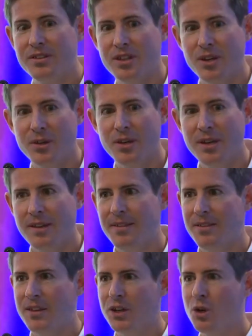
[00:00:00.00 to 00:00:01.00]
So
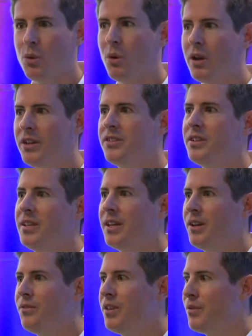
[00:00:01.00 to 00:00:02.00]
the quality
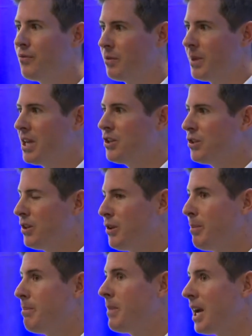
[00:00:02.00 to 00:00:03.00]
of the information and the
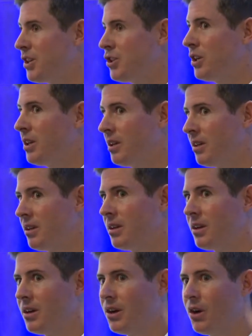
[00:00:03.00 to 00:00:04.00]
matching
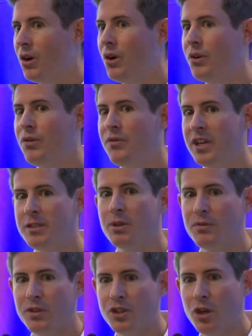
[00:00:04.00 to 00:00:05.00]
on
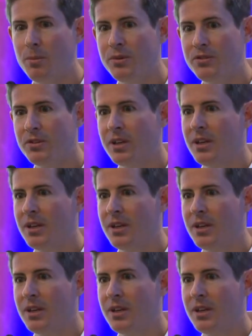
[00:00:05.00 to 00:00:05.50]
Facebook for Jobs